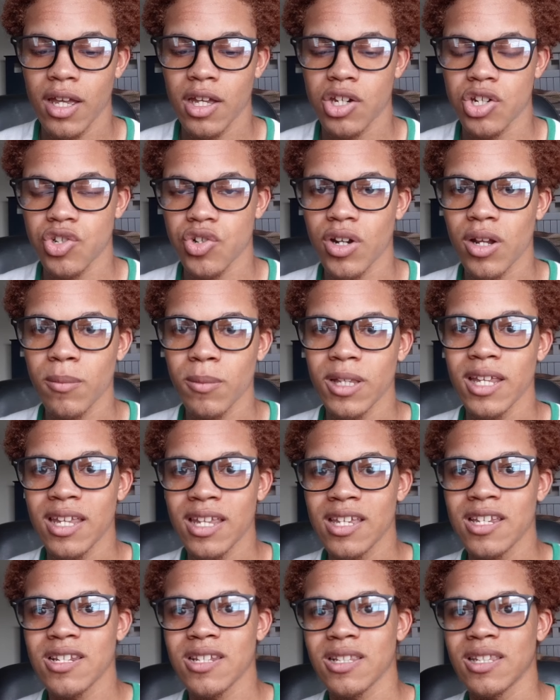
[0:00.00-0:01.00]
extremely
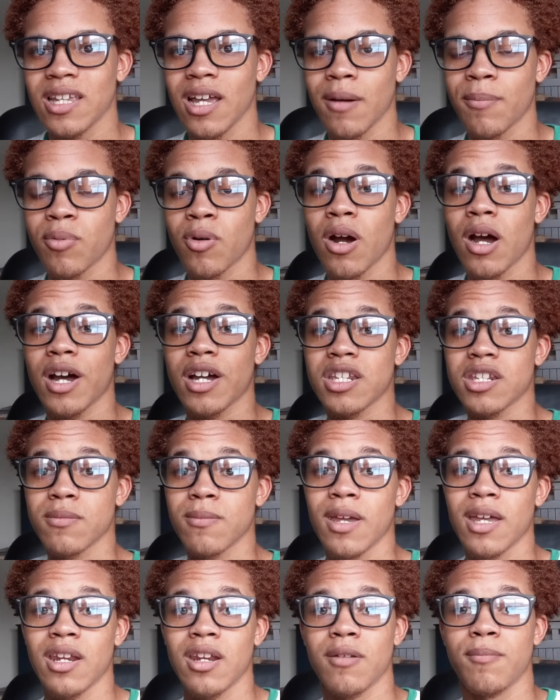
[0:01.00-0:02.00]
easily
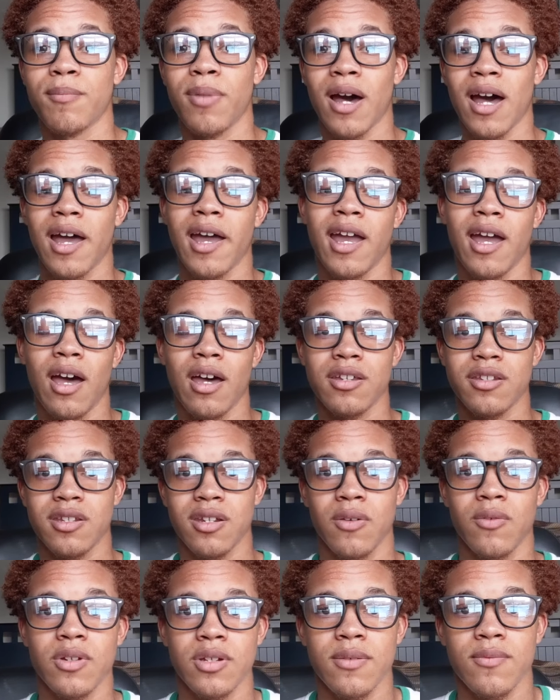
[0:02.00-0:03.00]
approximated by a
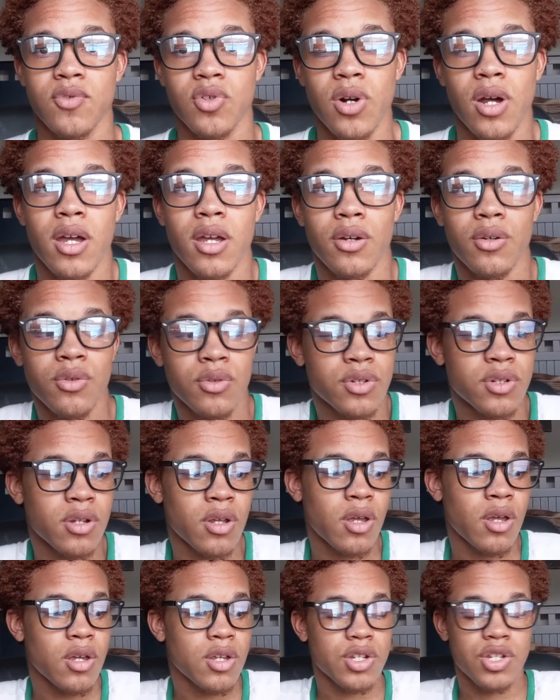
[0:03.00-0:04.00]
series of triangles.
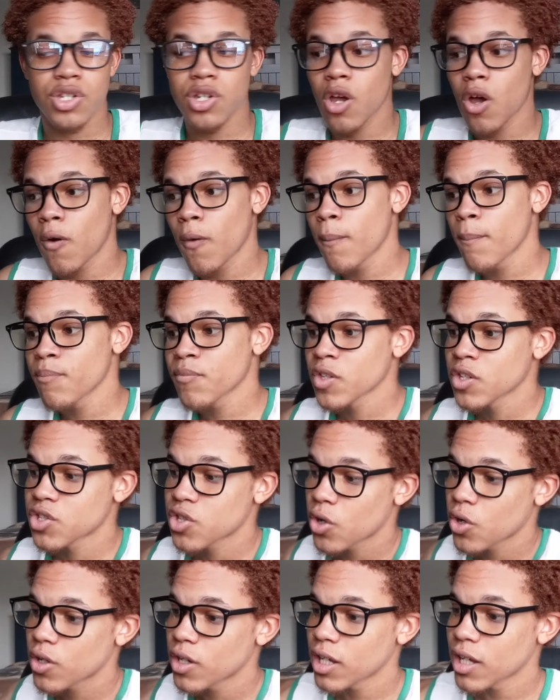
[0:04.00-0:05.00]
So
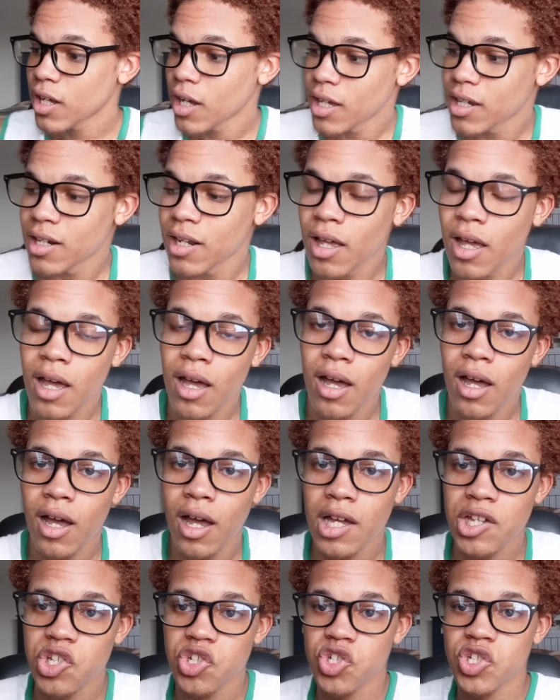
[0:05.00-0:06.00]
turning a
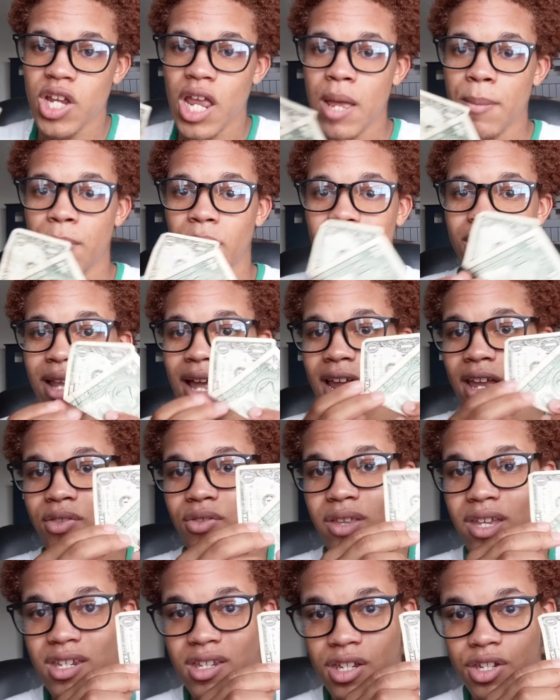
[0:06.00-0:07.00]
shape like
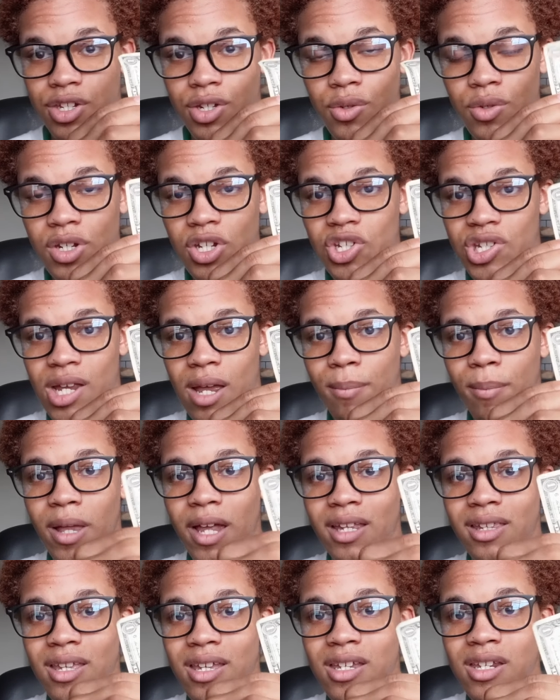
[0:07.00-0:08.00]
this, a 2D shape
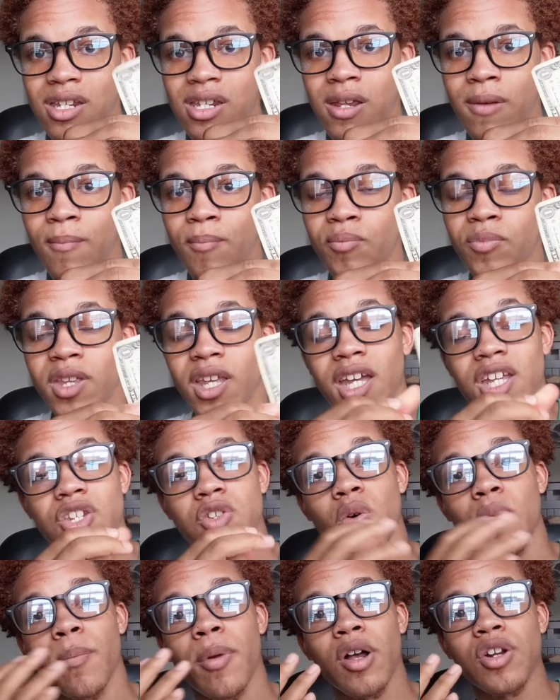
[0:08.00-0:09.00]
like this,
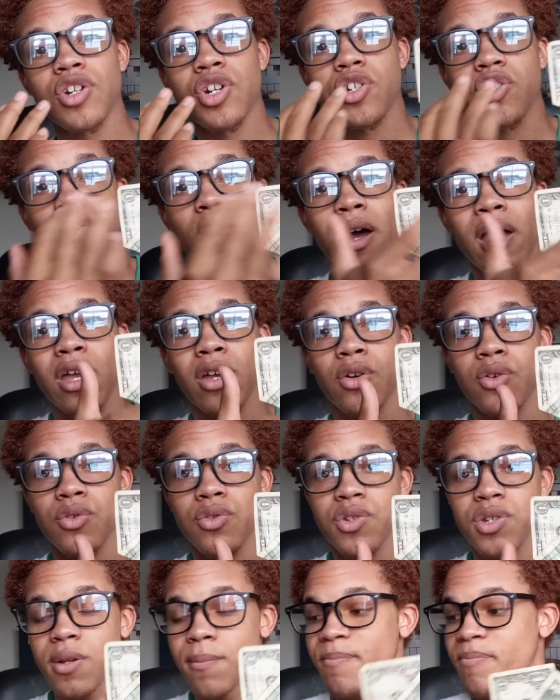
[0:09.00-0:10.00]
into a bunch of
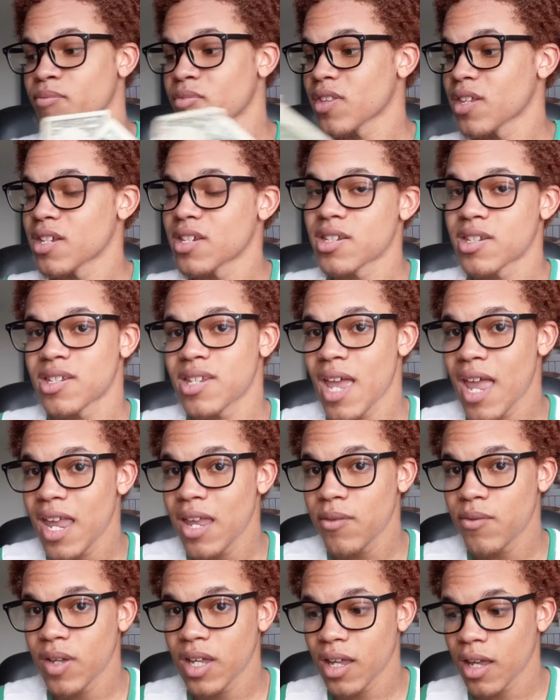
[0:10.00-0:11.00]
triangles,
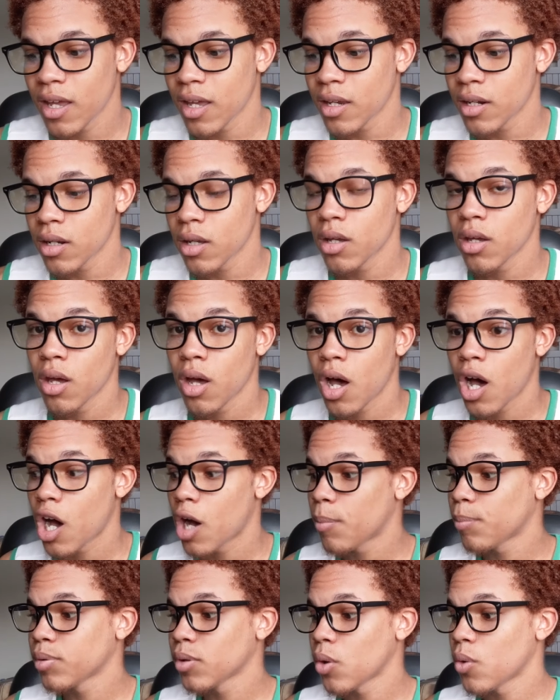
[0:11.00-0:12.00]
saving it,
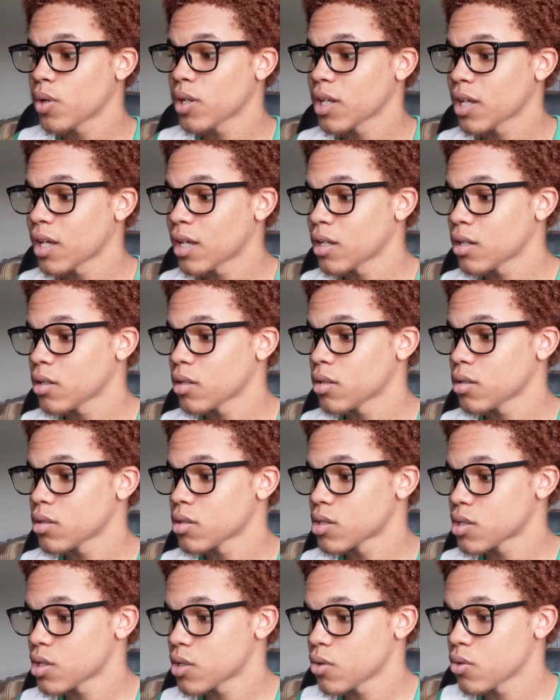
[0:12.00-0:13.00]
uploading it
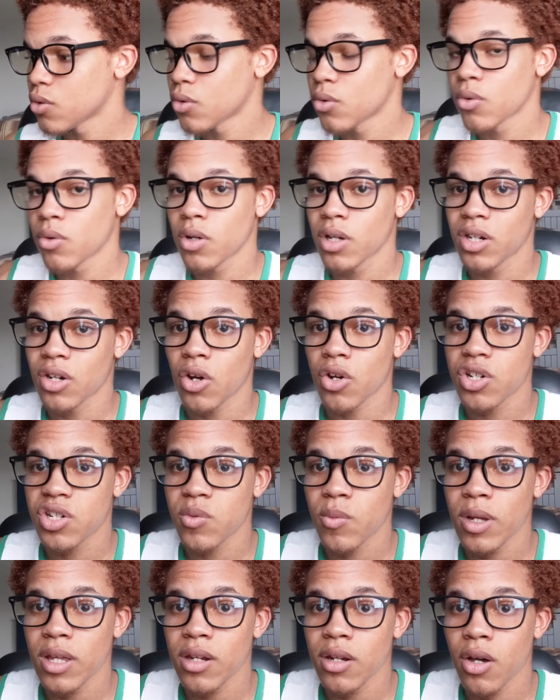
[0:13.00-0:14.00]
to an
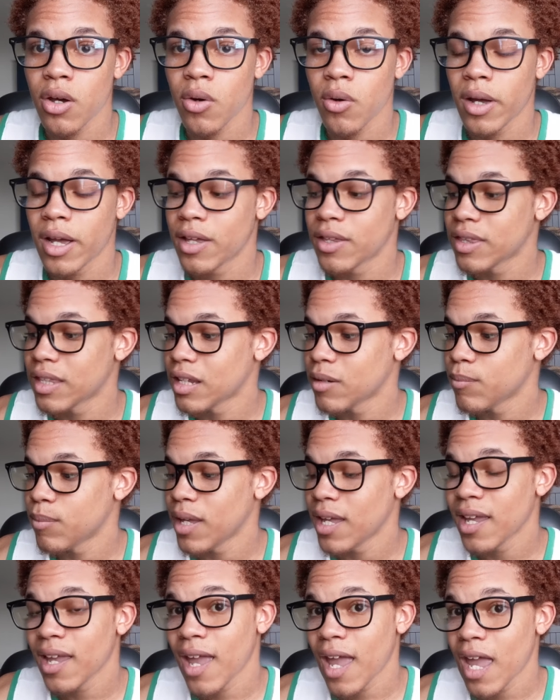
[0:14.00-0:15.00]
Arduino, and then
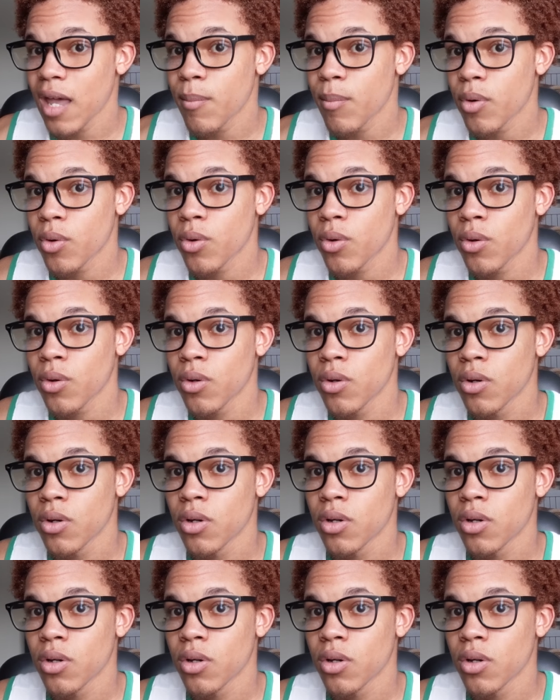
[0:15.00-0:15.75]
being able